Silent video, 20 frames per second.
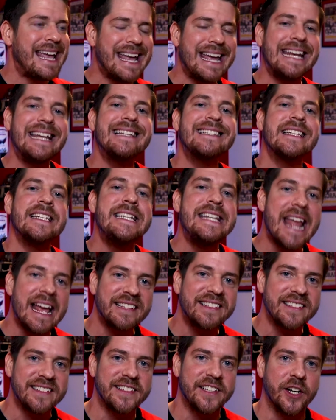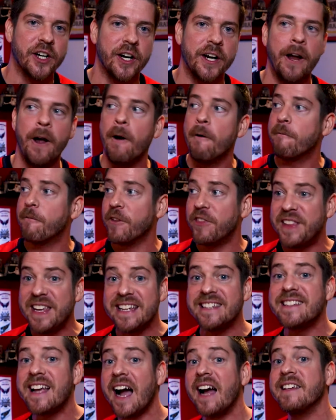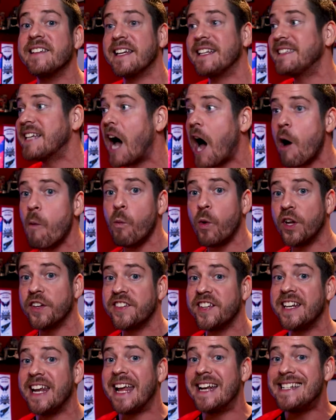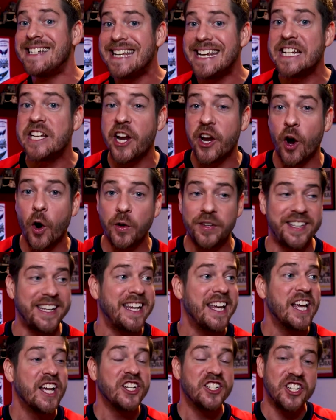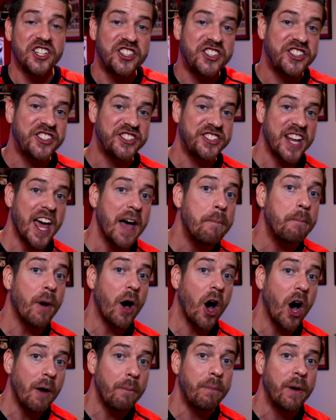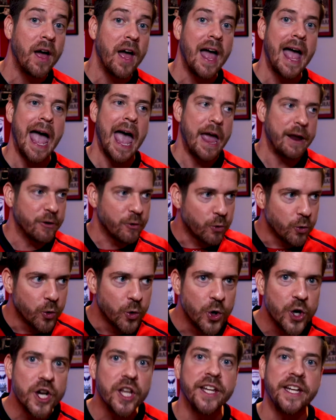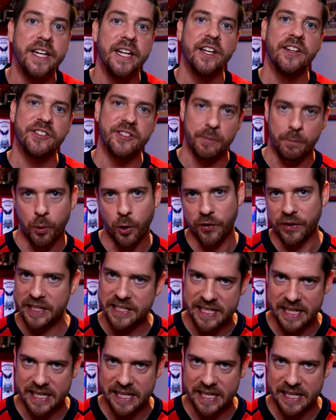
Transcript: it is necessary for these guys like Tom Wilson and TJ Oshie to step up and really support the